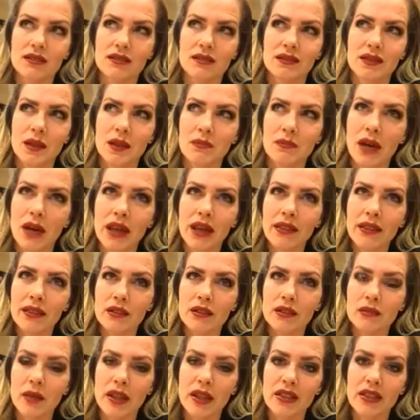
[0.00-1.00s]
a month
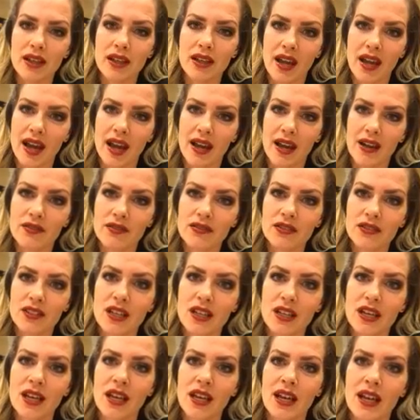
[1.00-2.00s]
or month and a half.
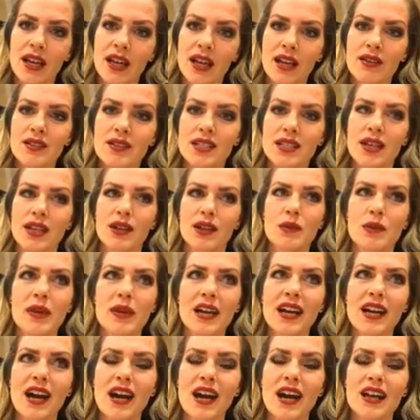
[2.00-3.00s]
And I was like, oh
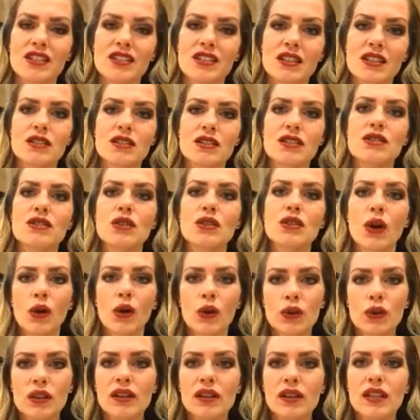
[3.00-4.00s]
my gosh, this is
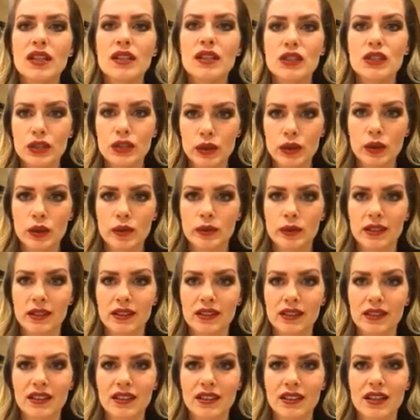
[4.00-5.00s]
totally
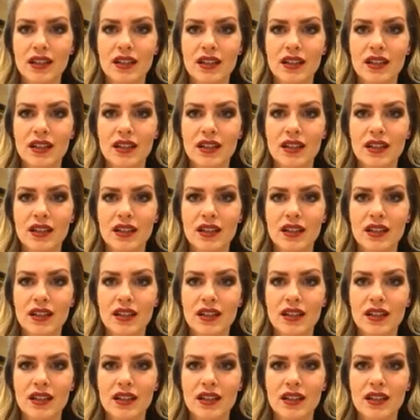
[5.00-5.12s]
doable.